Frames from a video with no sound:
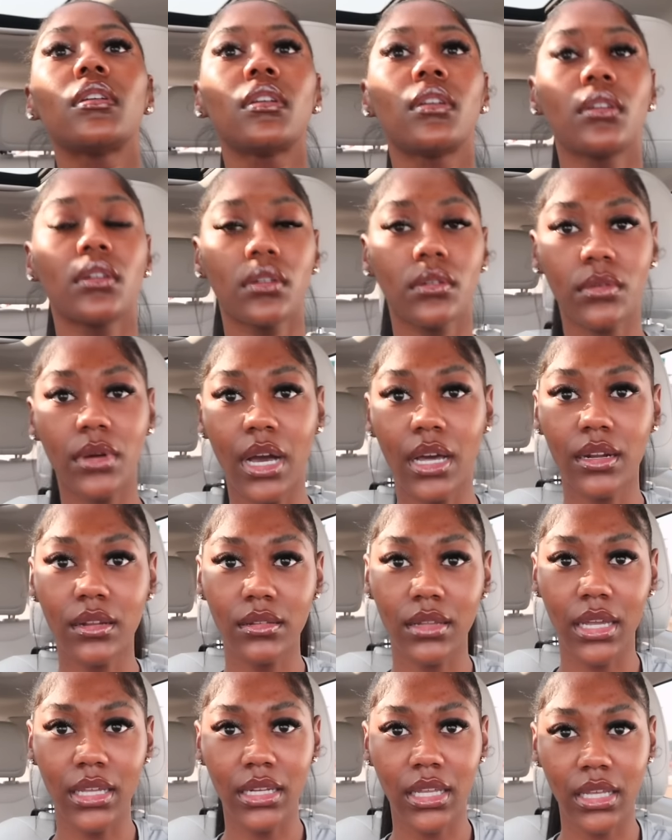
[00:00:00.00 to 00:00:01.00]
ew i
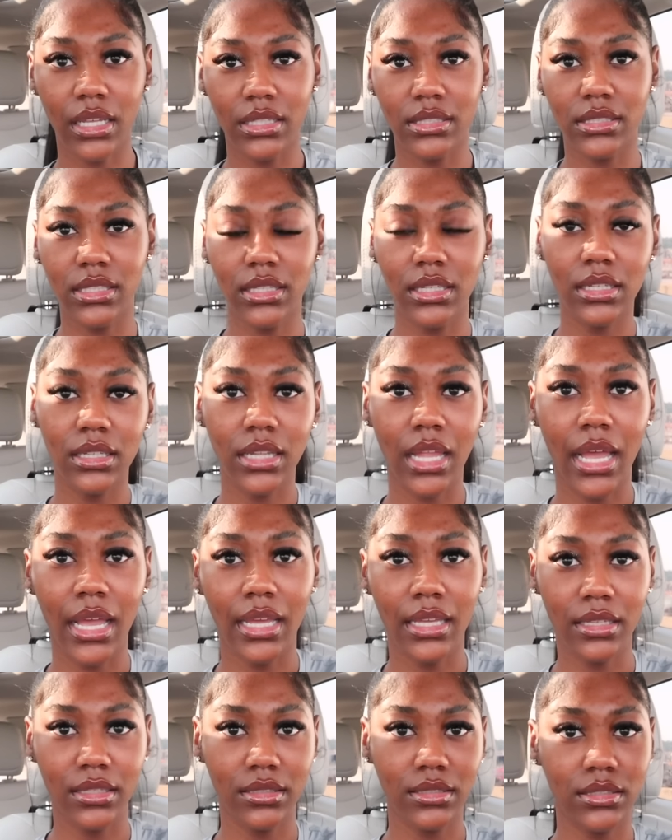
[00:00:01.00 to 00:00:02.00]
don't like that because it looked
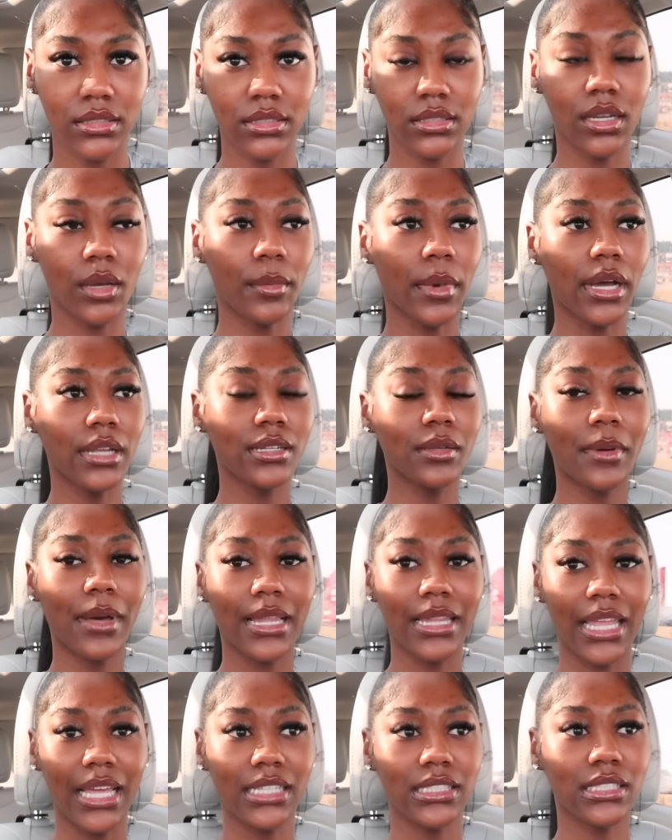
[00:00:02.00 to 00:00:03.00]
like up under
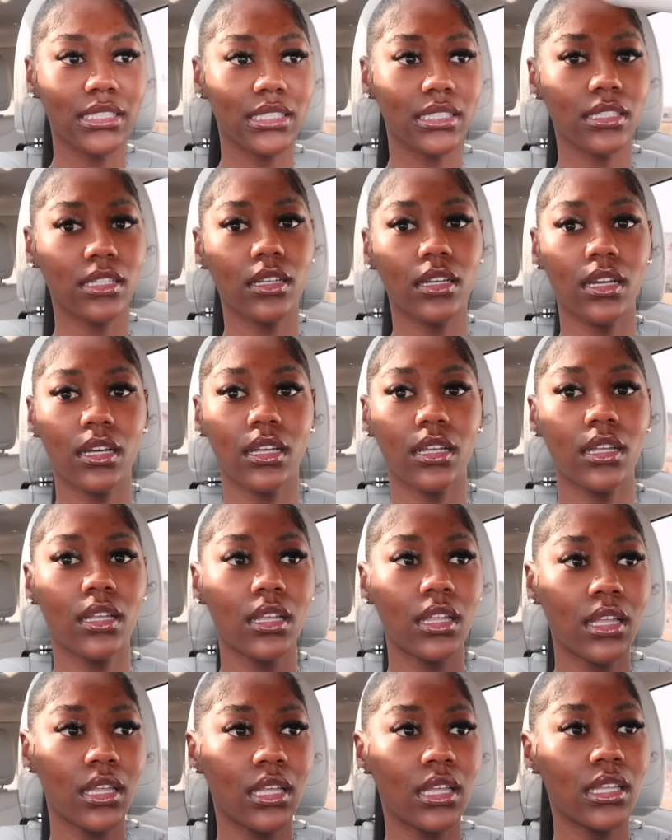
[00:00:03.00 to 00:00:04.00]
my lashes
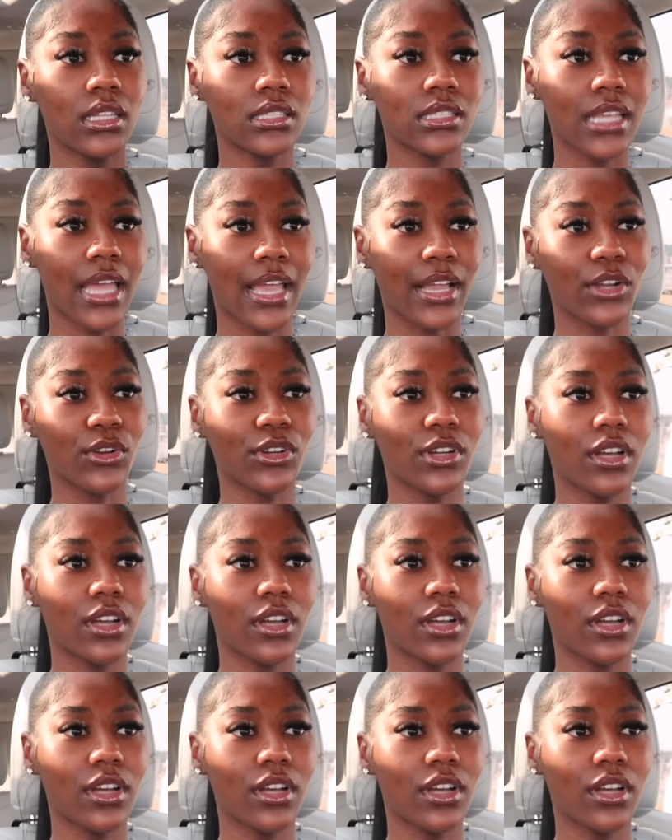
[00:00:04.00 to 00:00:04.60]
like